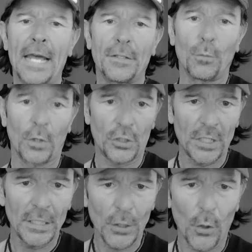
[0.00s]
And
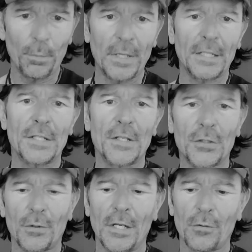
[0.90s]
what she told me, and
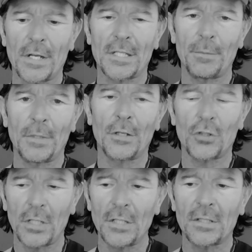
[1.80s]
this is so interesting
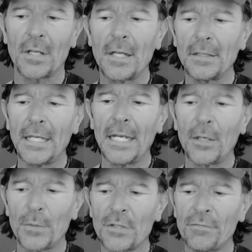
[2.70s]
because she's
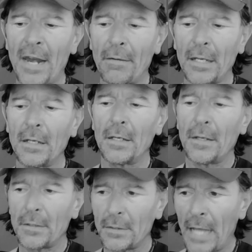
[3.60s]
dealing with very
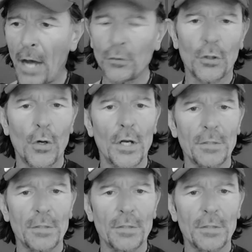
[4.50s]
down to